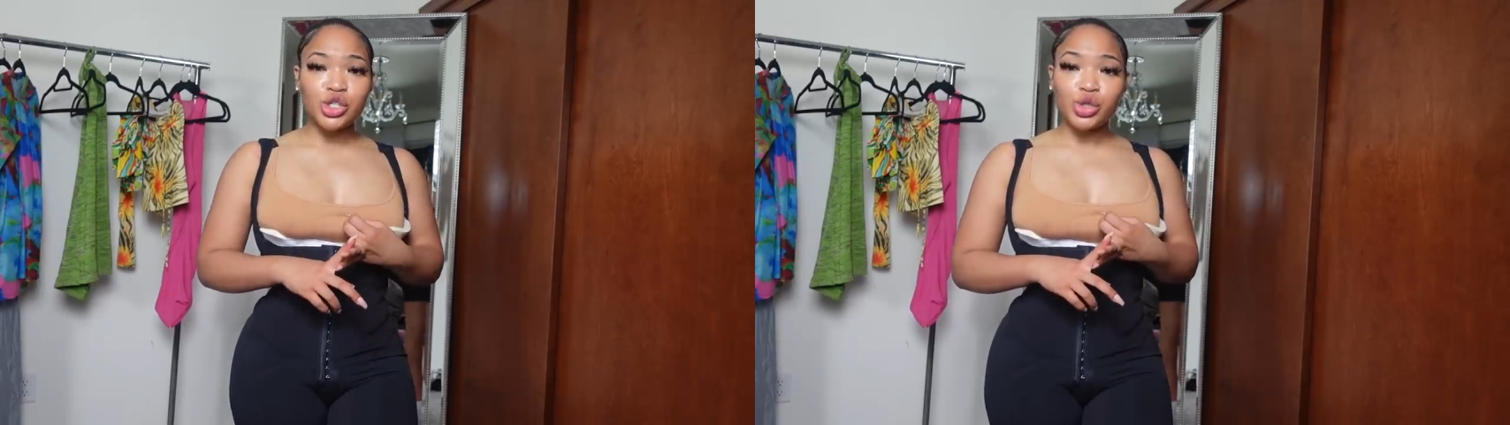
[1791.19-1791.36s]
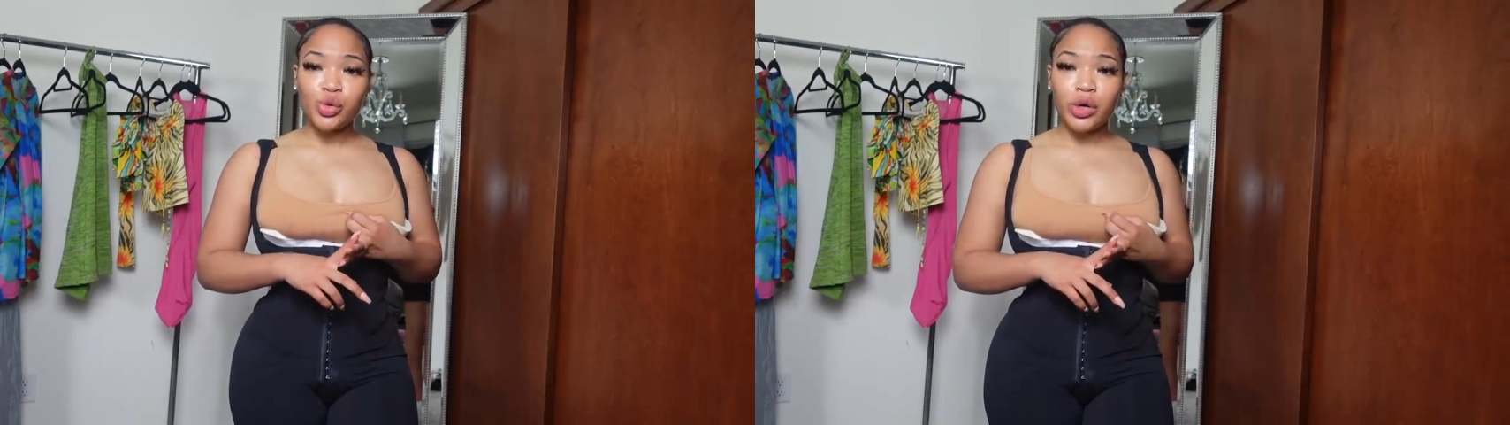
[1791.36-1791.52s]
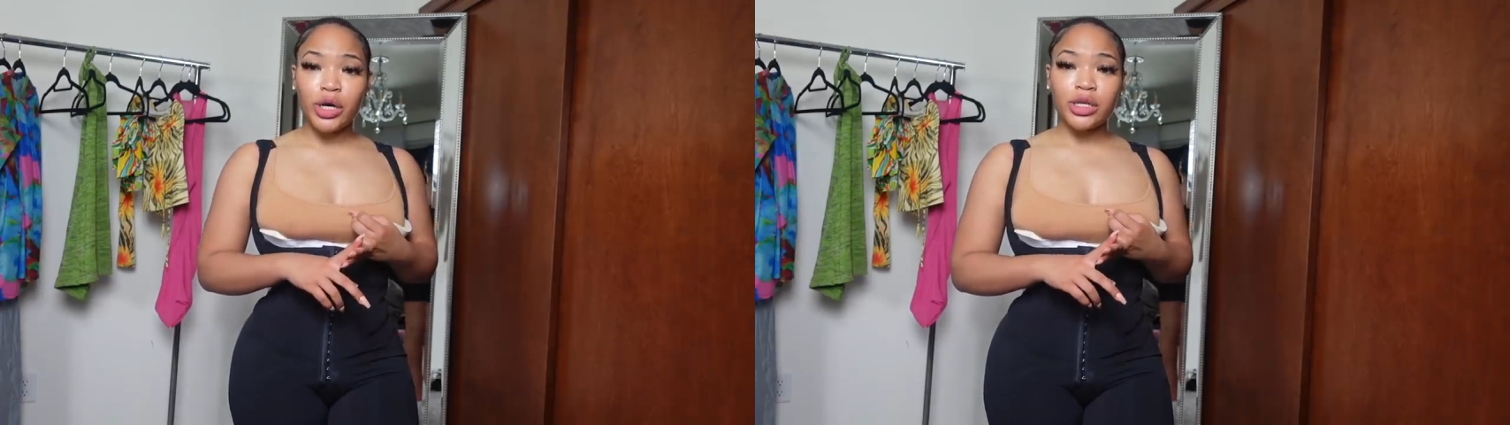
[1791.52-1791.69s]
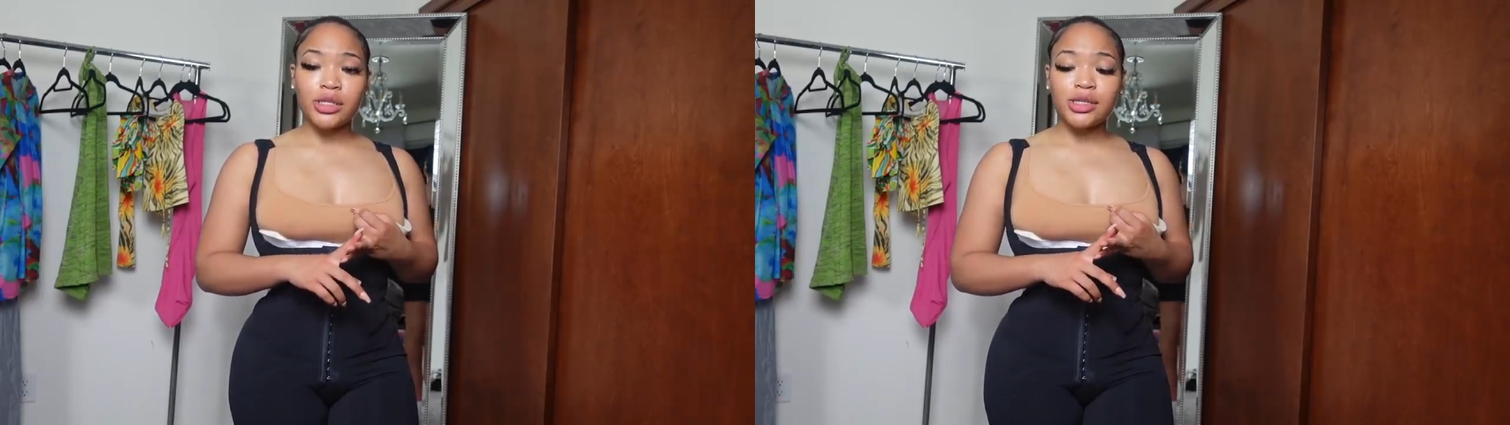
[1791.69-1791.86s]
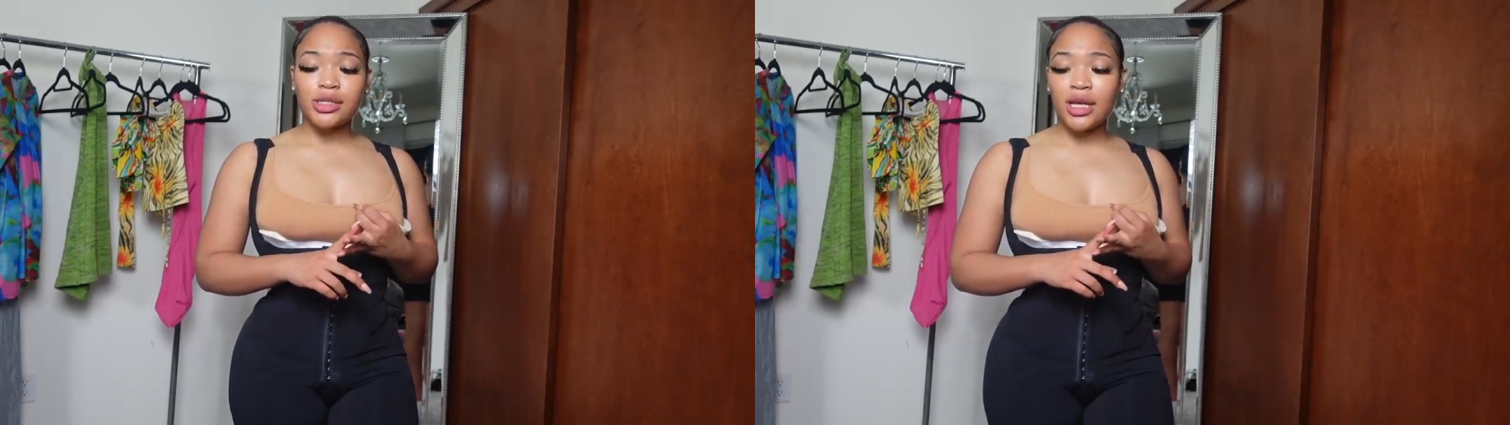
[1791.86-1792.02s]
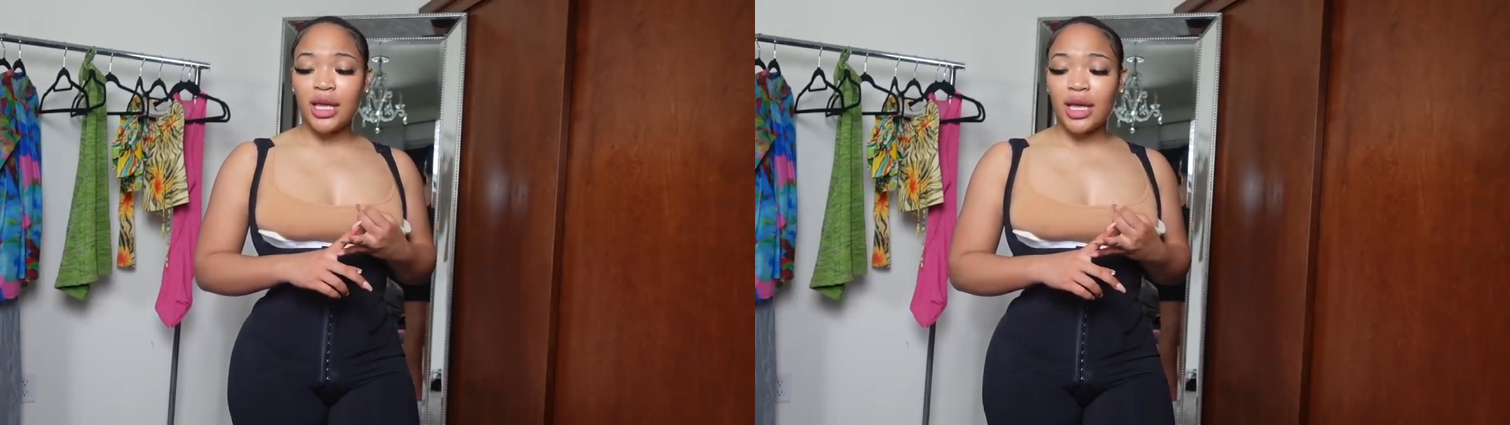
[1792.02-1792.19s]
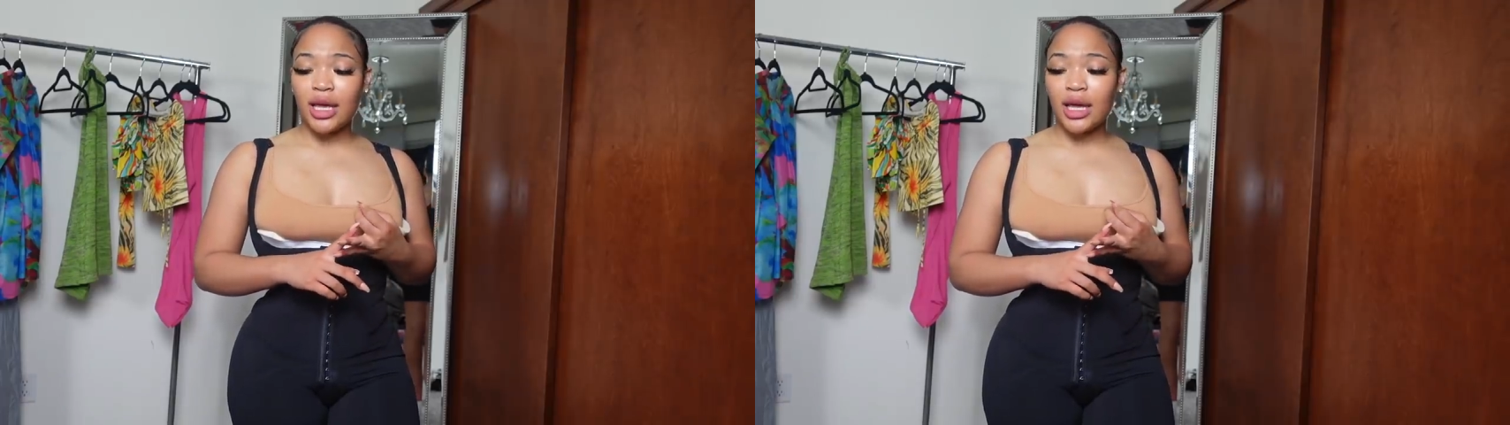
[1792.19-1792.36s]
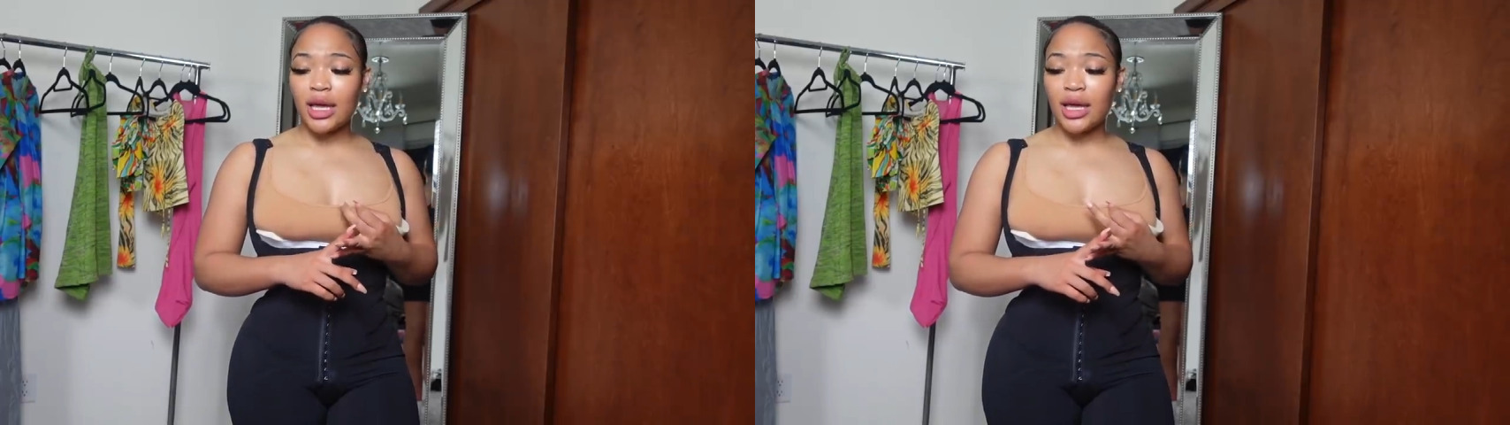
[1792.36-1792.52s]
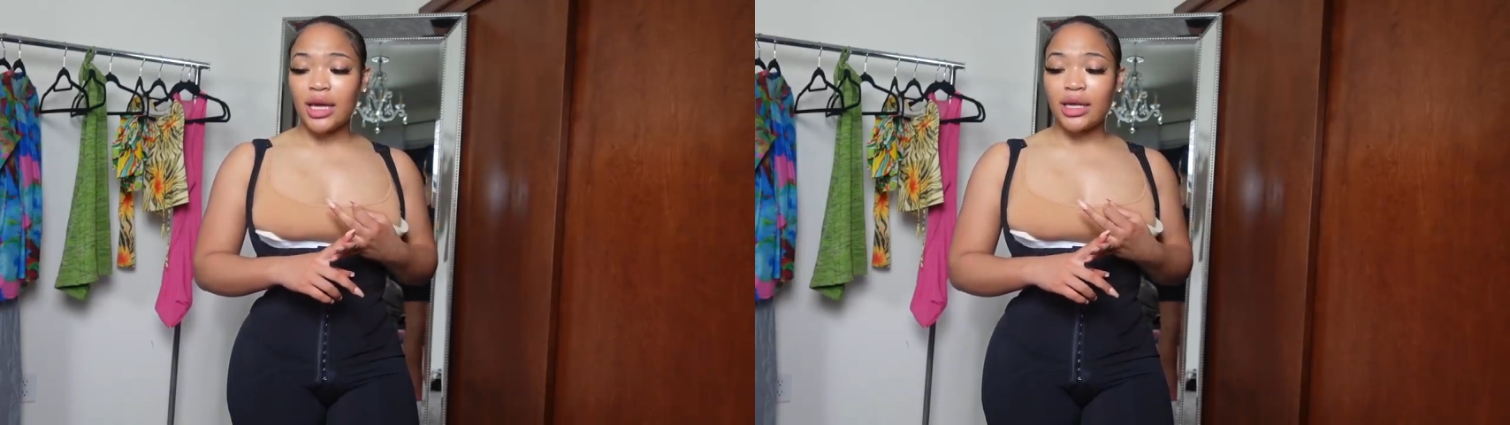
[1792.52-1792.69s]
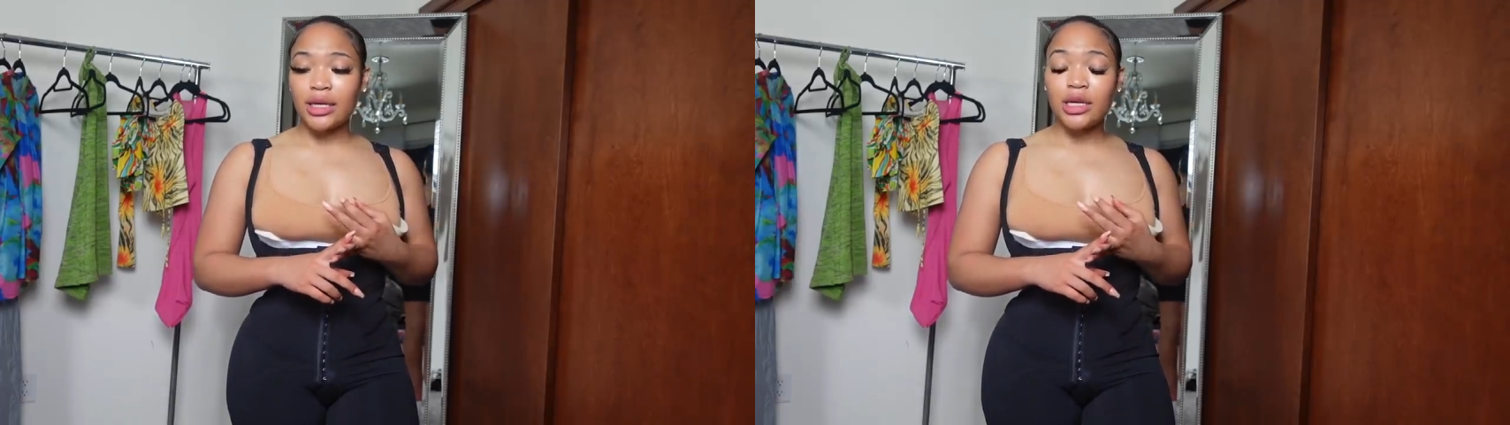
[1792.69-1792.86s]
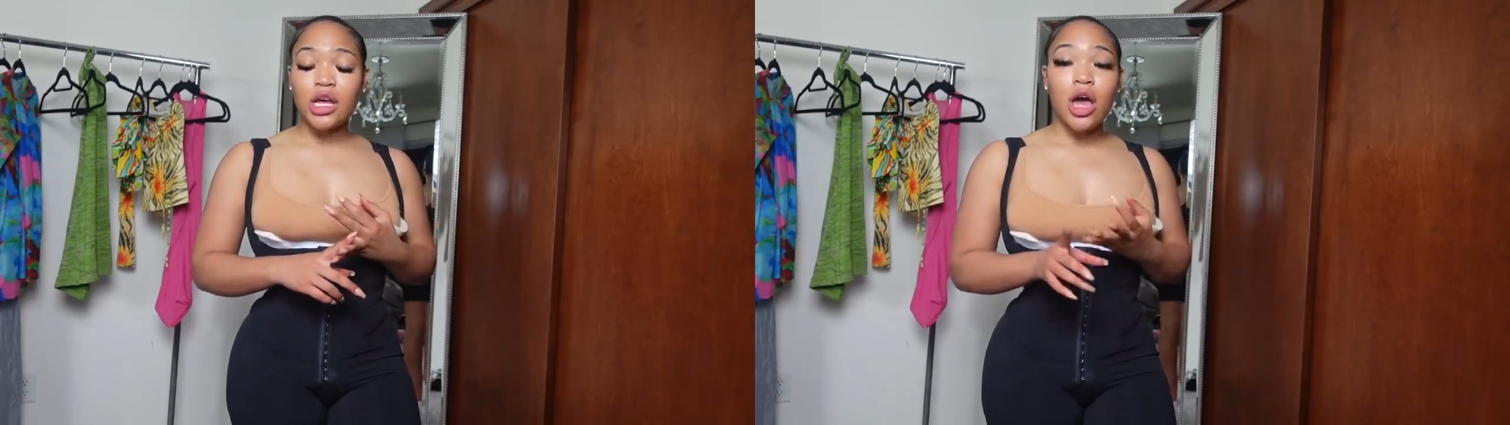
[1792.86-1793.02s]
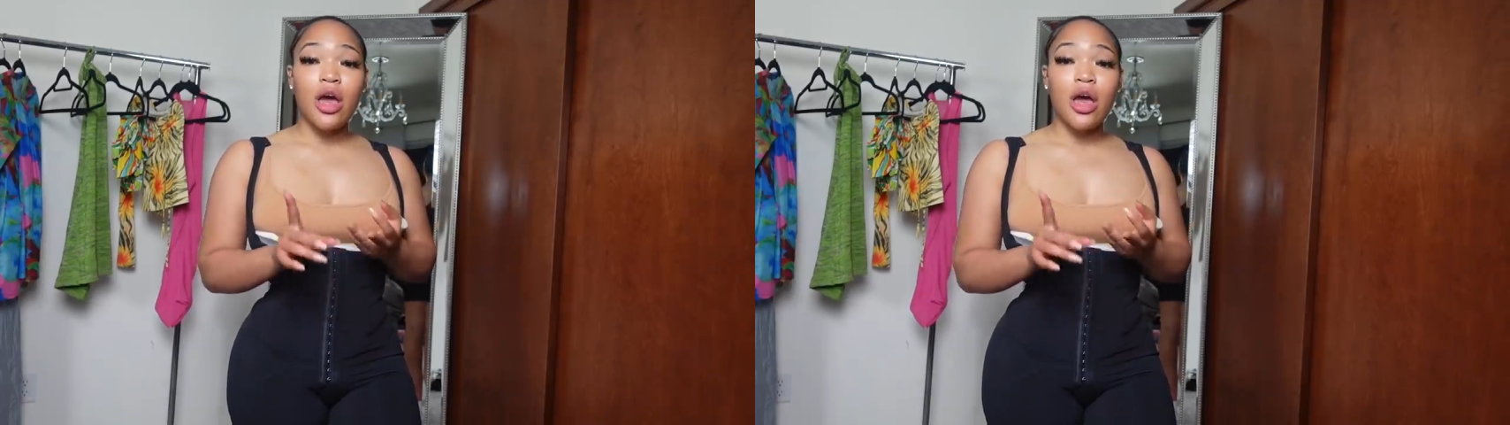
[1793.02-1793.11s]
shorts, and